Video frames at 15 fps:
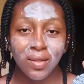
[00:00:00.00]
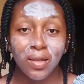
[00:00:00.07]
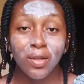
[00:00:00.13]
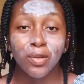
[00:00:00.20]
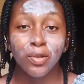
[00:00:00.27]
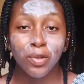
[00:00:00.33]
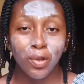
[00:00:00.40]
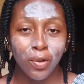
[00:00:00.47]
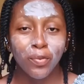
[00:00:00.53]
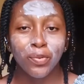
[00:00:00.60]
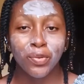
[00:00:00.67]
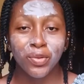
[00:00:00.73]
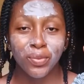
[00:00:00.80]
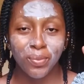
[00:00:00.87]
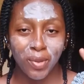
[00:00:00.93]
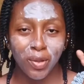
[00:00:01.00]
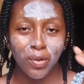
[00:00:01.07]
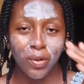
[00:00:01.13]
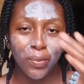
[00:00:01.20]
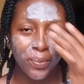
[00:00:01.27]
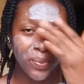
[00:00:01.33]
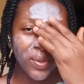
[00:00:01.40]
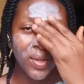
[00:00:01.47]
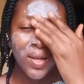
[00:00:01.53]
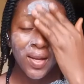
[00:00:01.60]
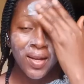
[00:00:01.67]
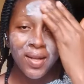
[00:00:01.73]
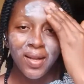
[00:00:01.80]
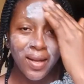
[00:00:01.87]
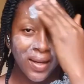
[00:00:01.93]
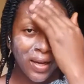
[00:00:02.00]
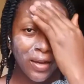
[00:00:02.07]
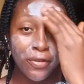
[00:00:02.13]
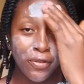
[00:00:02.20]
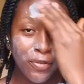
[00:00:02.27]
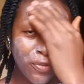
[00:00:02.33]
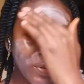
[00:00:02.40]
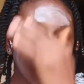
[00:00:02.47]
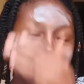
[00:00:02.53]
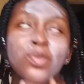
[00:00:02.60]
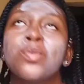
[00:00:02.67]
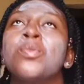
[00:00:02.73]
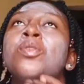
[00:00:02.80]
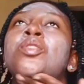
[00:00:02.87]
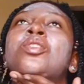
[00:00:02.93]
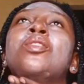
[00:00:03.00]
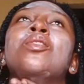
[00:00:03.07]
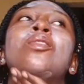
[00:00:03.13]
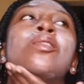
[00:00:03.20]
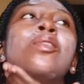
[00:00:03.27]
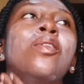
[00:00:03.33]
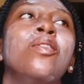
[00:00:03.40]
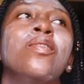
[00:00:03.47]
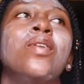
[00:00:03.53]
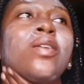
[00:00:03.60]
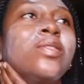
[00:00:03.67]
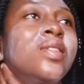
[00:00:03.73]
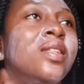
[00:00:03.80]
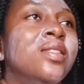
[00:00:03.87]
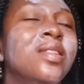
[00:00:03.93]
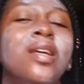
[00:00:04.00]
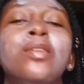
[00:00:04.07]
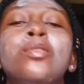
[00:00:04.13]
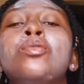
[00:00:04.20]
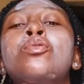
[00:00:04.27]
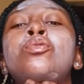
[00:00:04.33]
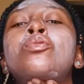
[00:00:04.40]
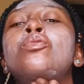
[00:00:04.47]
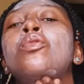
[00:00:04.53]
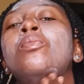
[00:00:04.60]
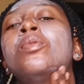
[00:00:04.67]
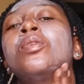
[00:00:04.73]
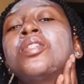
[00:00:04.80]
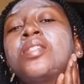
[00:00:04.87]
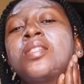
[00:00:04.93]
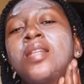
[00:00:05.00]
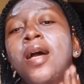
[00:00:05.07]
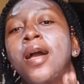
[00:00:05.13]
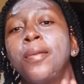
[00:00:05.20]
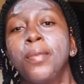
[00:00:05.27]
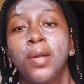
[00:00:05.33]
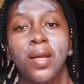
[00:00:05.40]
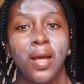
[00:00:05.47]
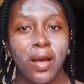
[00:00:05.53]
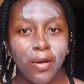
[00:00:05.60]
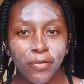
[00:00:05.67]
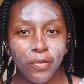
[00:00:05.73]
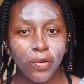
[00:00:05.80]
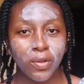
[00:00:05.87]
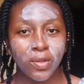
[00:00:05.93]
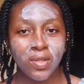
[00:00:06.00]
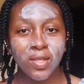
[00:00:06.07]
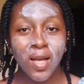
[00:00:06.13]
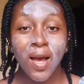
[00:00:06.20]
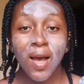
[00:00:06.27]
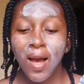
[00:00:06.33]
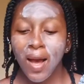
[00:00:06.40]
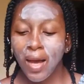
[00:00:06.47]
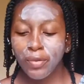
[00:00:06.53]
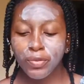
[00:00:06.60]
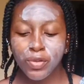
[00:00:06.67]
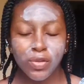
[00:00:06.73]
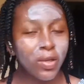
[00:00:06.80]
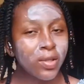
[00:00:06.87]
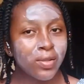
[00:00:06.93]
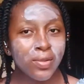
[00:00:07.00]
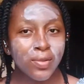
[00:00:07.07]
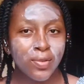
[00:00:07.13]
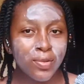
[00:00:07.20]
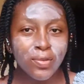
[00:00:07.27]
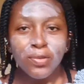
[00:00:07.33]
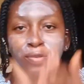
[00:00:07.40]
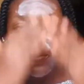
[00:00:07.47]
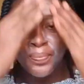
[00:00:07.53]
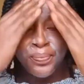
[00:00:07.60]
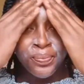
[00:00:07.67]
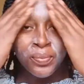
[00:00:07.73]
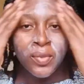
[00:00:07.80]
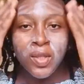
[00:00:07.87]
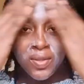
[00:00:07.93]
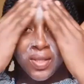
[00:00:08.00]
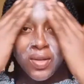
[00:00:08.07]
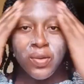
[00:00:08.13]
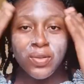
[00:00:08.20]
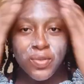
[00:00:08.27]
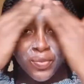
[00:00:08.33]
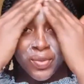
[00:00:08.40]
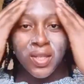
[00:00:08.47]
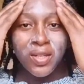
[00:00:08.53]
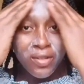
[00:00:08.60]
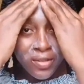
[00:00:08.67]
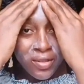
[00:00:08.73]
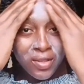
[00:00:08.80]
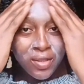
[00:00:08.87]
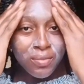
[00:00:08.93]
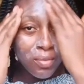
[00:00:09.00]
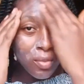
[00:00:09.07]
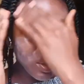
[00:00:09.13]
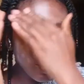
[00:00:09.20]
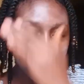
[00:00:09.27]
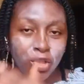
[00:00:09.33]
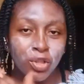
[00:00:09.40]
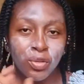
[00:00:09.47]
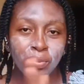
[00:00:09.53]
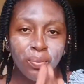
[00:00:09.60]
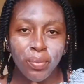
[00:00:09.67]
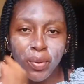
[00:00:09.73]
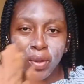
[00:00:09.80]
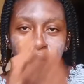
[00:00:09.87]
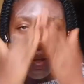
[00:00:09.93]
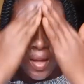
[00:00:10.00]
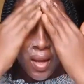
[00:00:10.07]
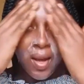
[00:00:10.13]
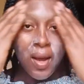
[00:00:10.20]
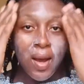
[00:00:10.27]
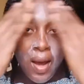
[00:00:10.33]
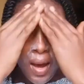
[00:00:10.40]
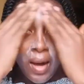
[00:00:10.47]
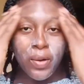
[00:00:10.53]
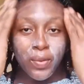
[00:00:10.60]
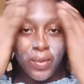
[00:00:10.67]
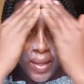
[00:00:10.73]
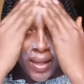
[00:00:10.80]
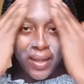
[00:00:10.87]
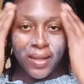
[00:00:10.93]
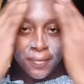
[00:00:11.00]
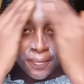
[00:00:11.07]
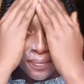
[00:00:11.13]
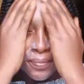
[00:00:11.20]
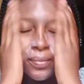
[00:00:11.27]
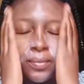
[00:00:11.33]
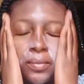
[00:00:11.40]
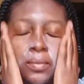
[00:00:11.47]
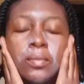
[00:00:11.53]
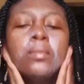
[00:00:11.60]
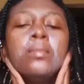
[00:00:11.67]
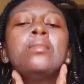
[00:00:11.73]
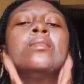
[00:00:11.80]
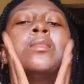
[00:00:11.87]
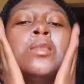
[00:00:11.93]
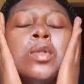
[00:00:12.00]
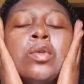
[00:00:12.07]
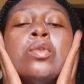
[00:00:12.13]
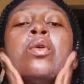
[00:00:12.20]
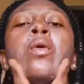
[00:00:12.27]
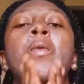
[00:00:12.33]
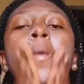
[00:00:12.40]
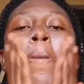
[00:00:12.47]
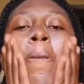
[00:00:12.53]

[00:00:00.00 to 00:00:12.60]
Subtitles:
in love with makeup. Like I fell so much in love. I would dedicate so much time and effort and resources too. Because I wasn't really earning much, but I'll like, you know,